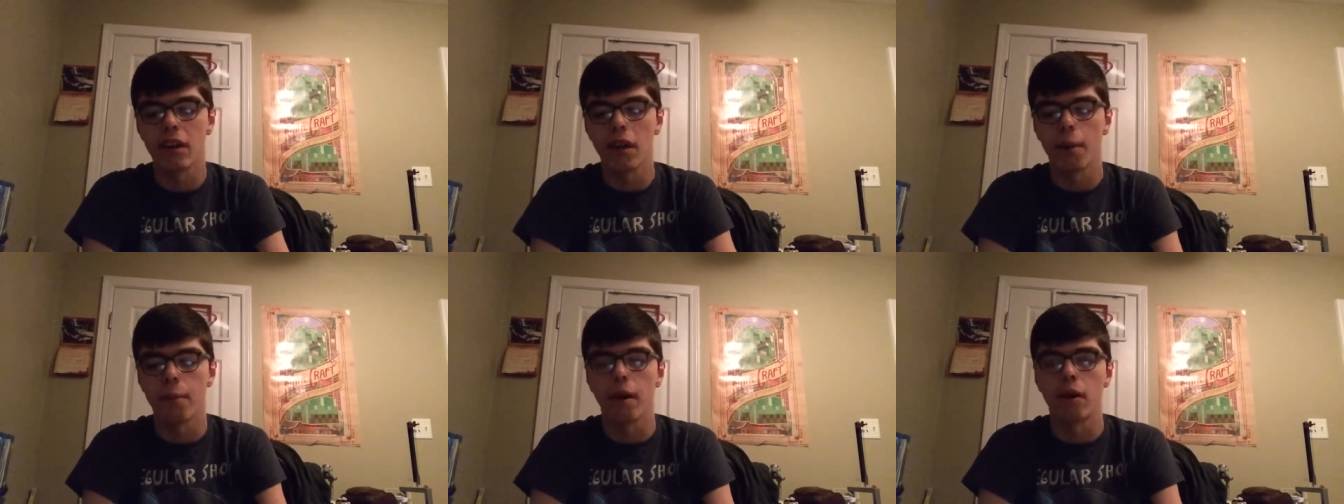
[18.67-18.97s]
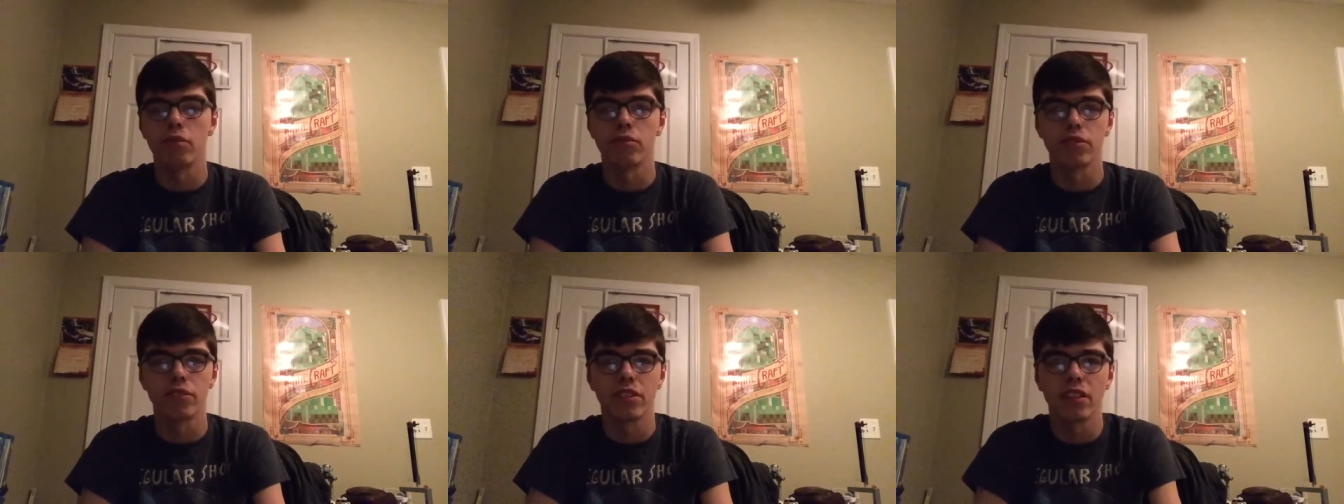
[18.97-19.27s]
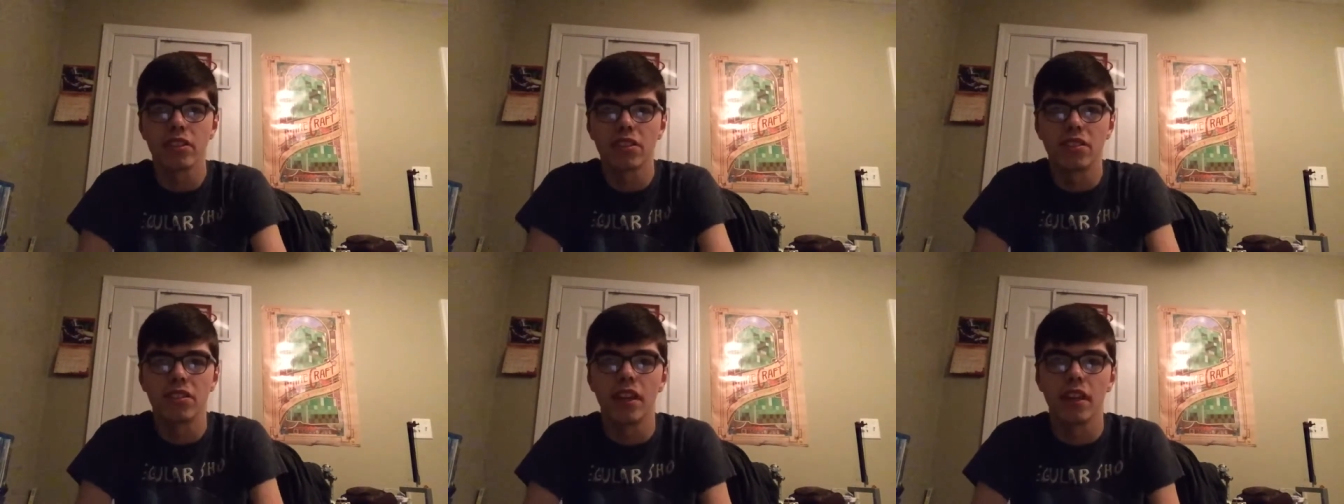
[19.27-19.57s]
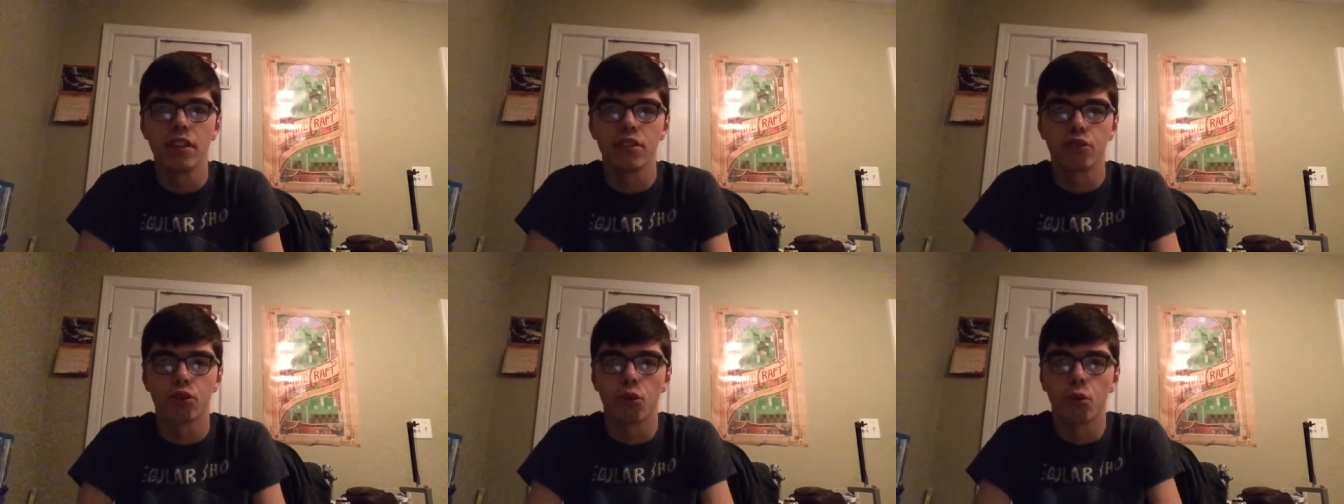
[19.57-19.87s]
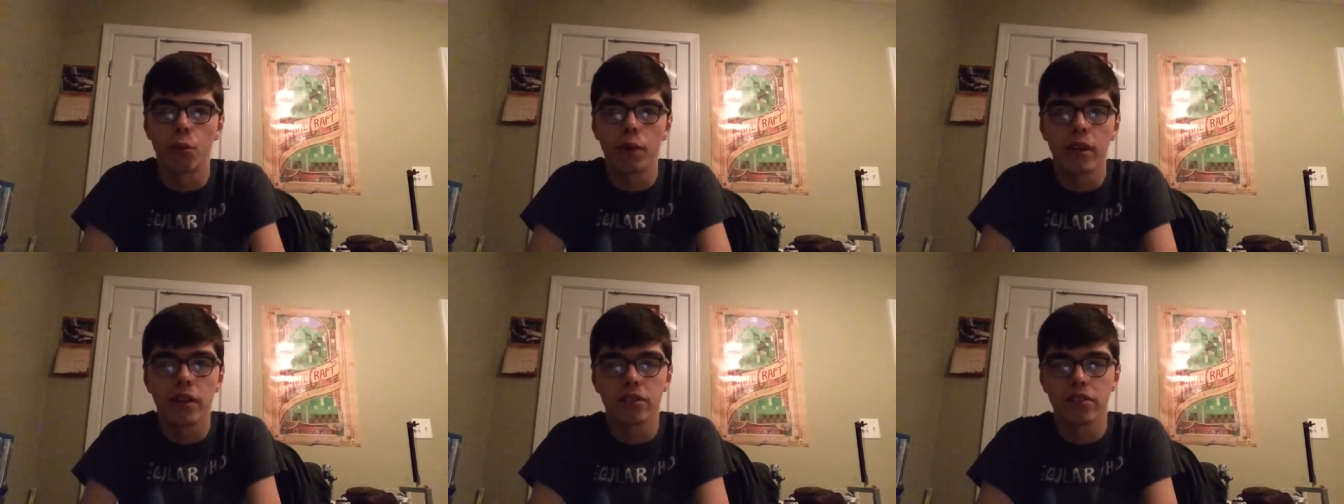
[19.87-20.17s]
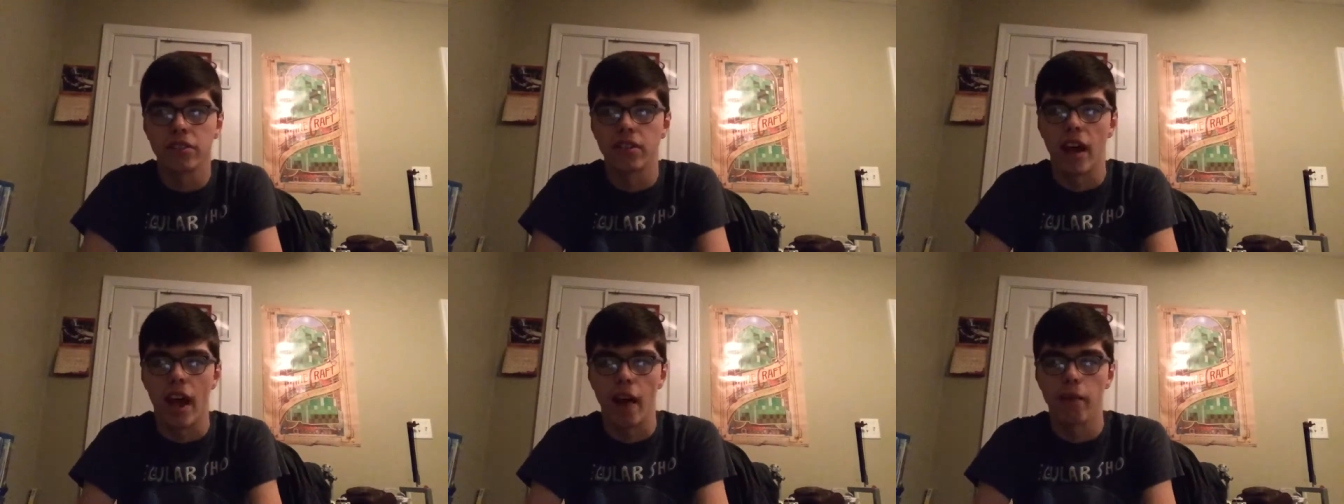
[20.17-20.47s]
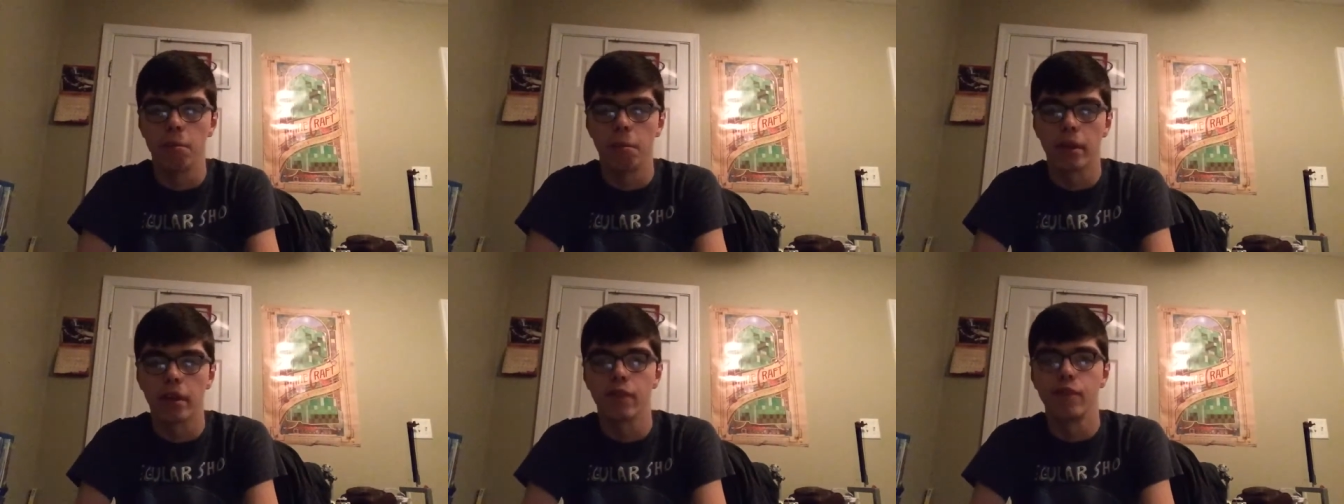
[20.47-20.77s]
about 6 days or weeks that I
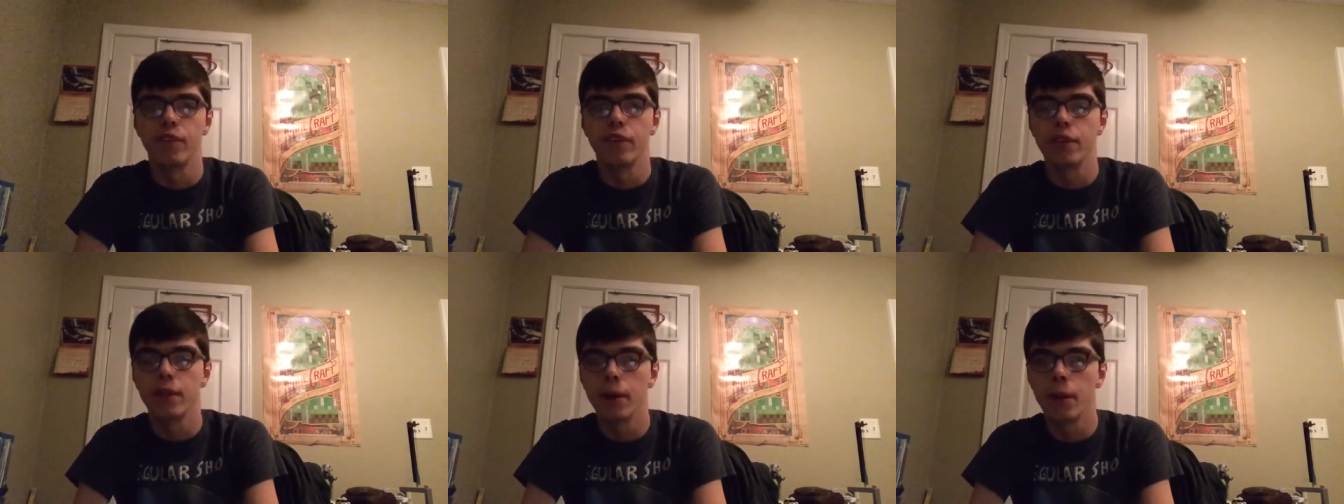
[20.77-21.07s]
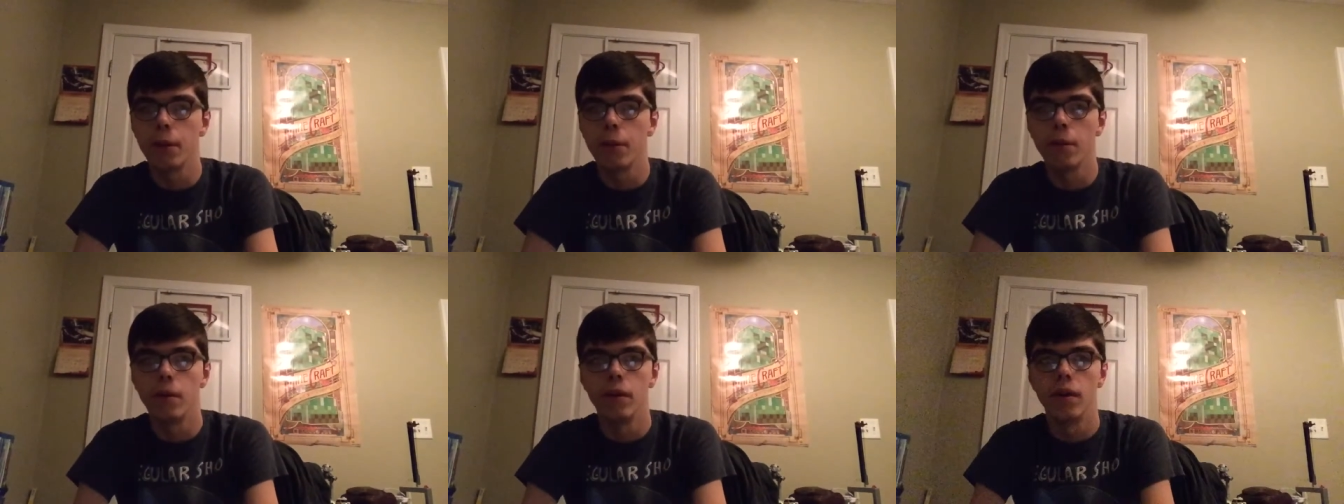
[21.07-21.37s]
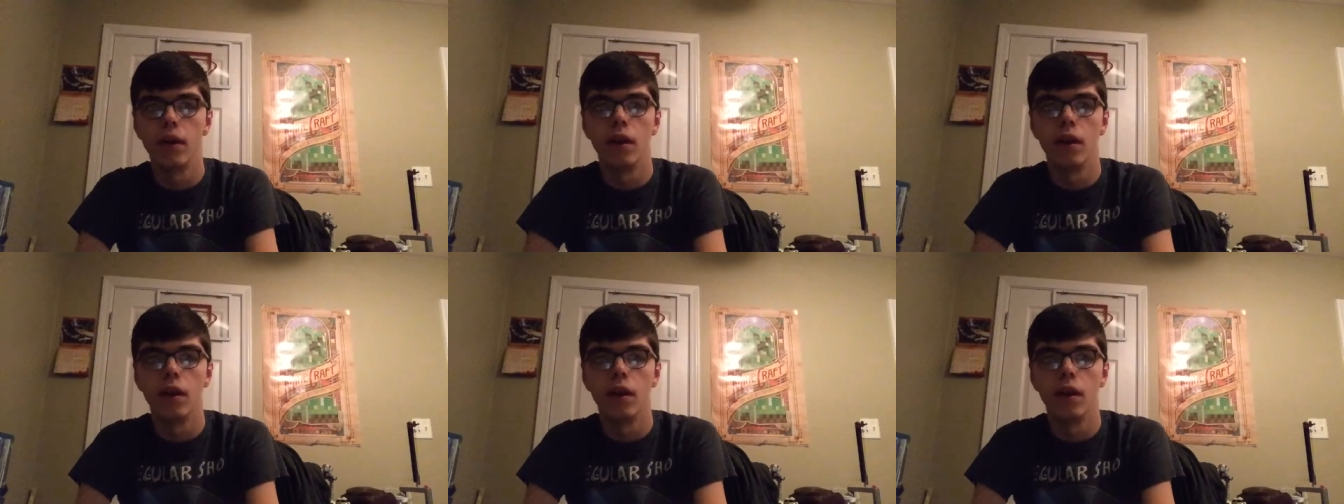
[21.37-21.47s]
haven't made a video.